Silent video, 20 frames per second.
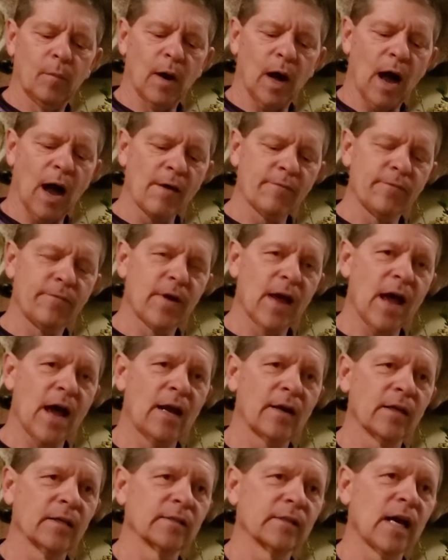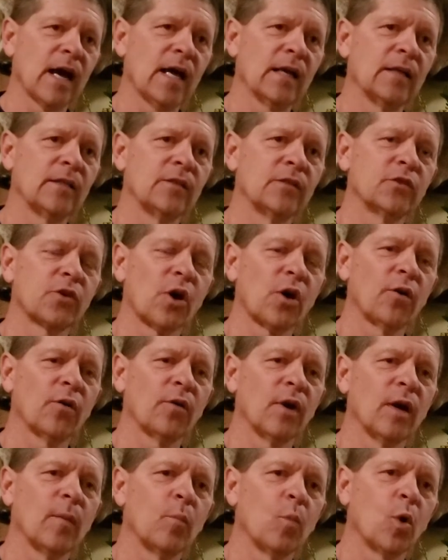I've found as I started
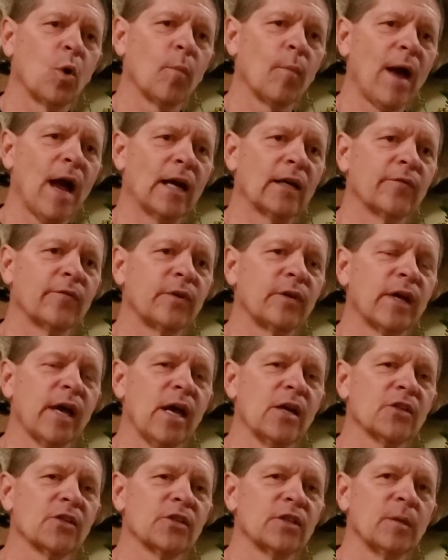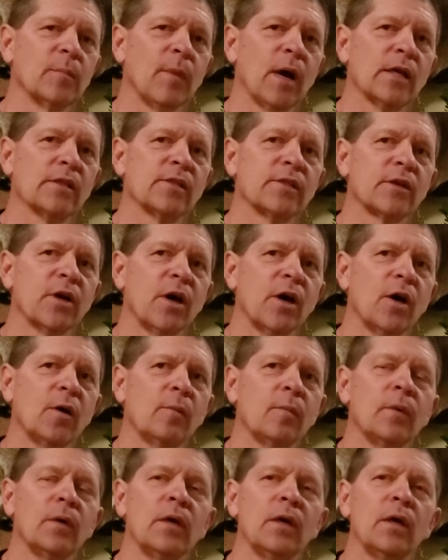running more magnification in my
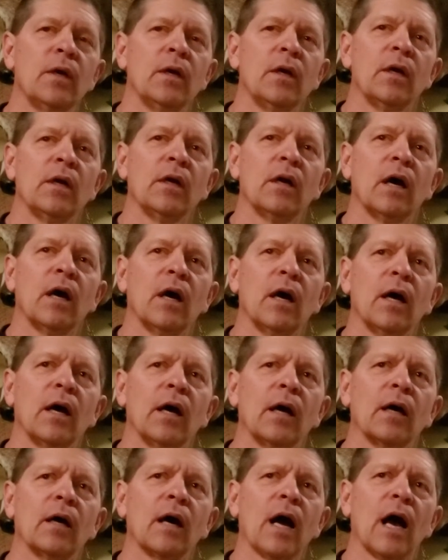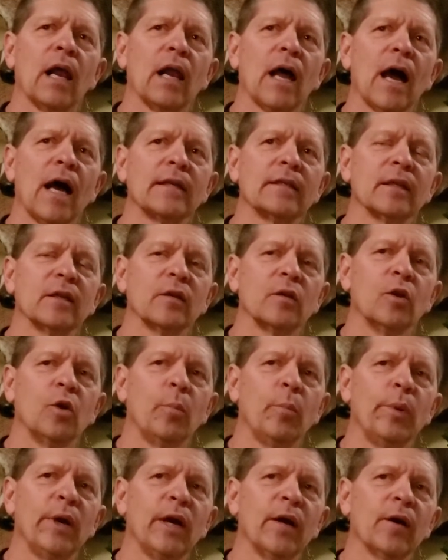scope, I liked a little
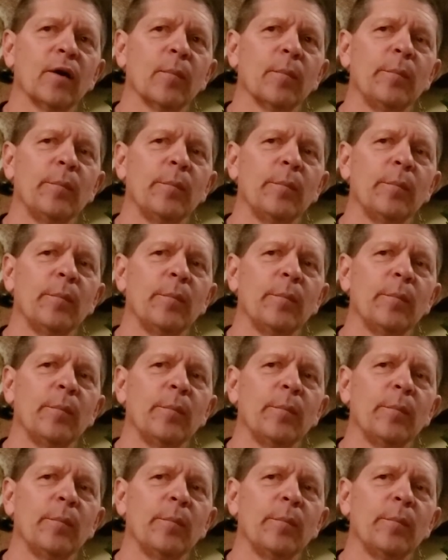bigger